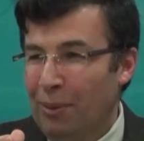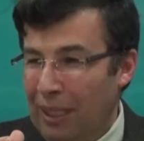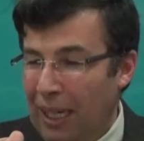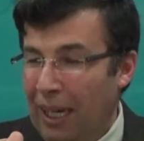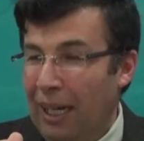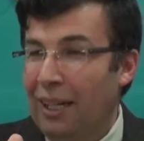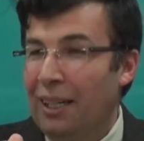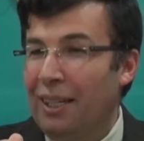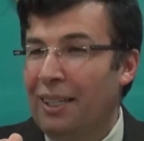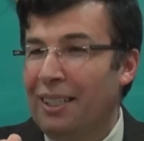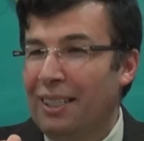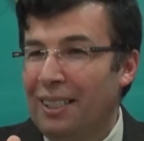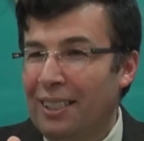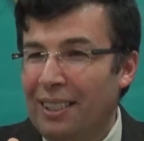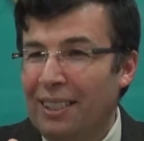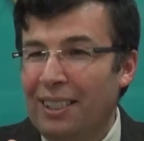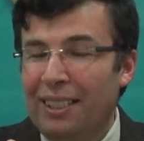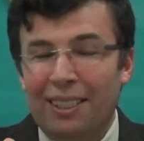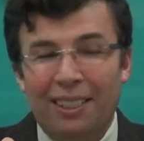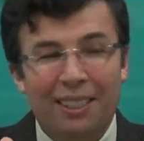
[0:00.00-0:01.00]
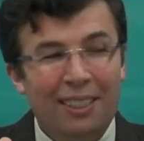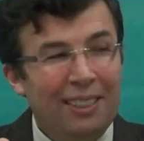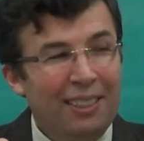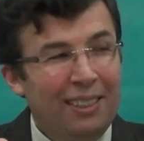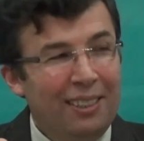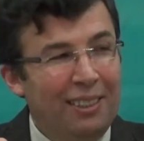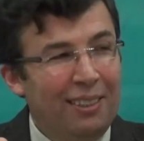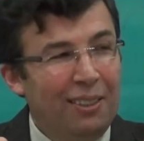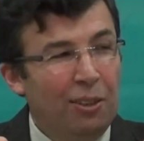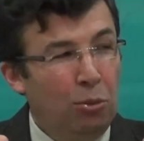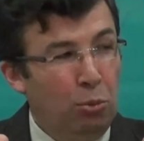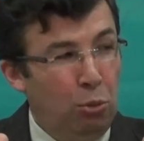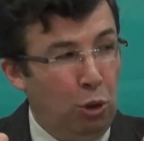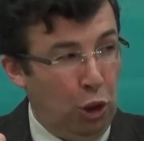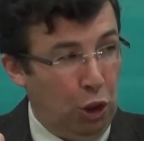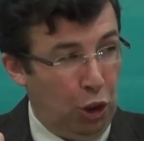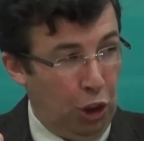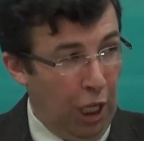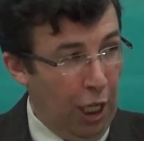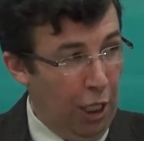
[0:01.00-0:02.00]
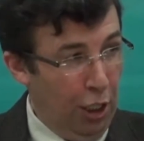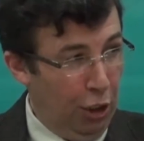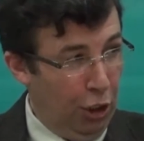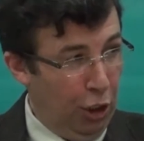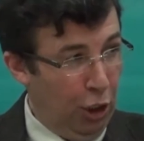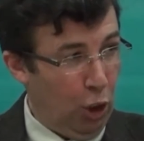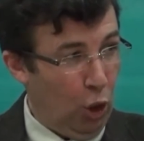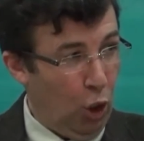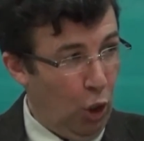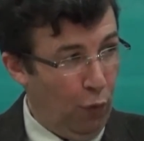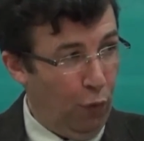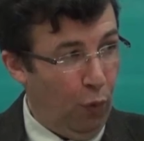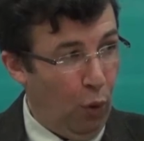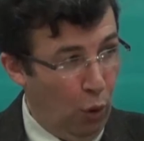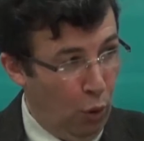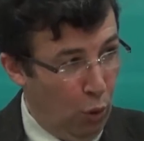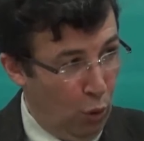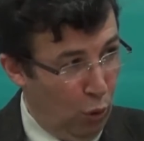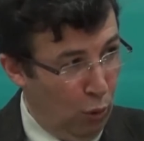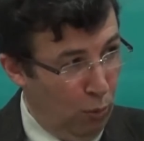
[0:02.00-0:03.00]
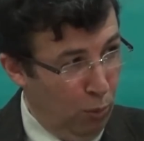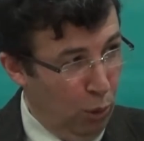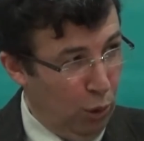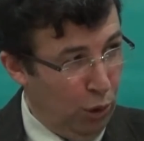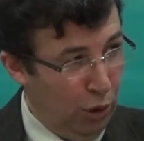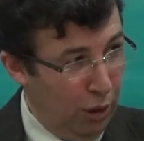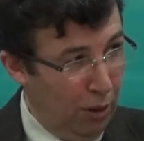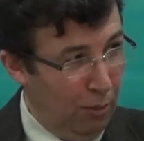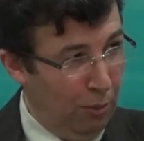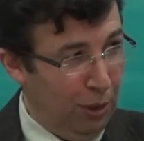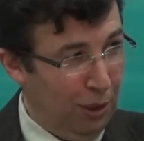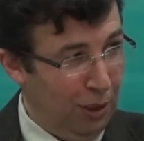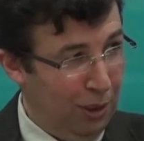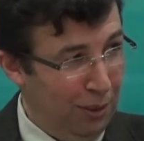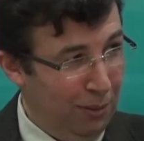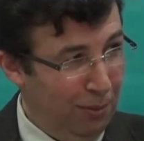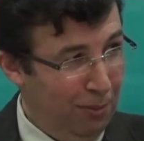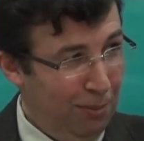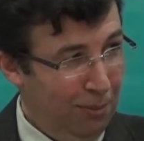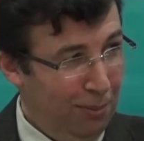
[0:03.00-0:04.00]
Yeah. The center of all Muslims.